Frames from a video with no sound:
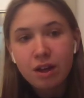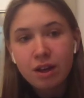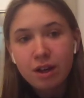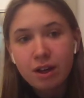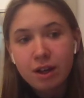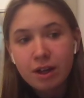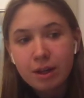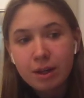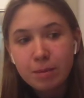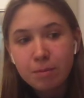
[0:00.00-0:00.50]

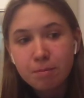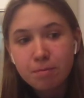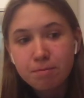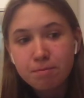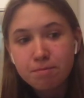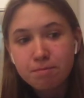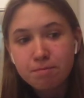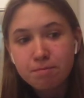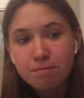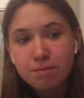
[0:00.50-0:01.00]

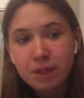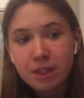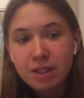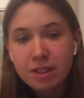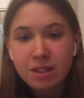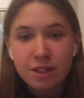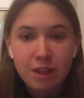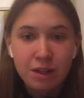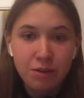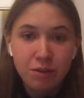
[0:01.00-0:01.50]
and
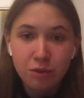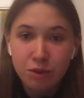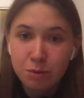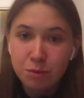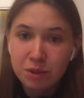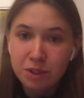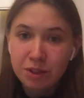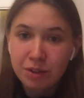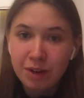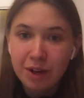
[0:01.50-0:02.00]
start from
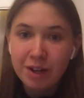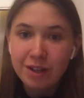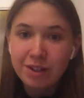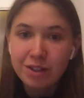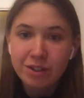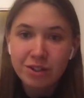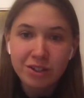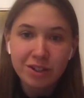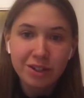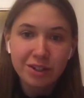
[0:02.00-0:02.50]

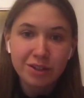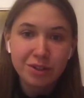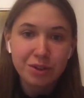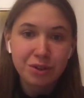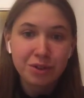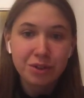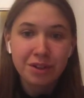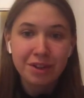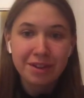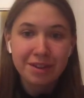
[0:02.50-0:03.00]
scratch into
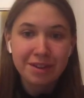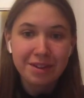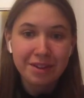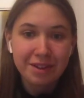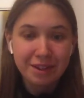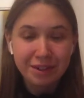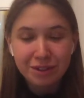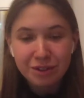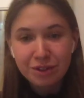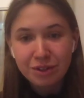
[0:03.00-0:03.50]
another
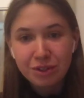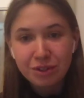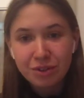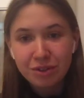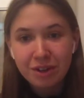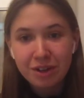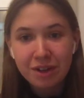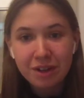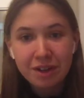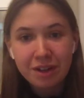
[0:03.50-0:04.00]

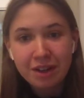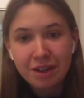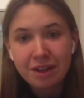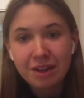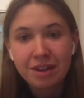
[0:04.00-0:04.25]
industry,